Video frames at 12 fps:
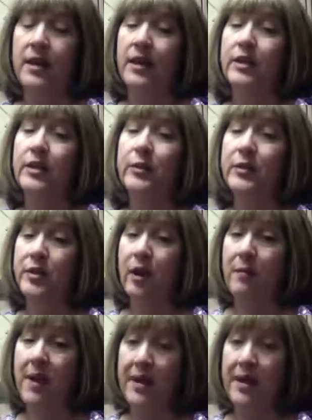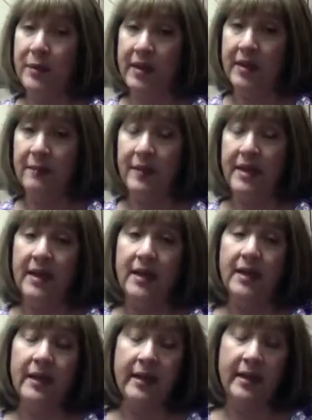to start my own
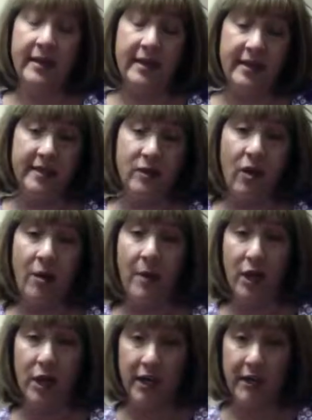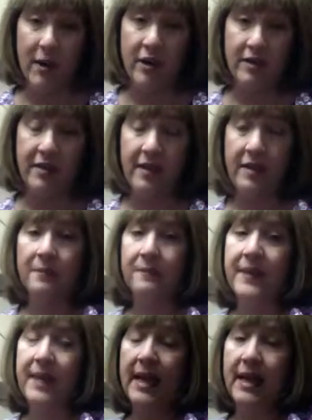company, and it is called Marketing Martha.
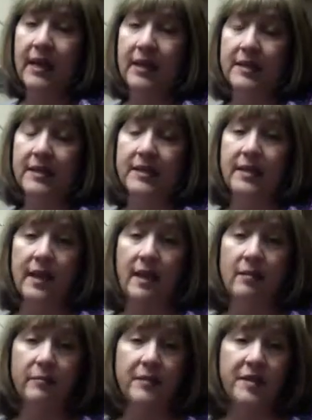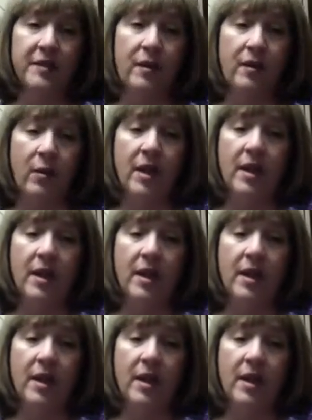And so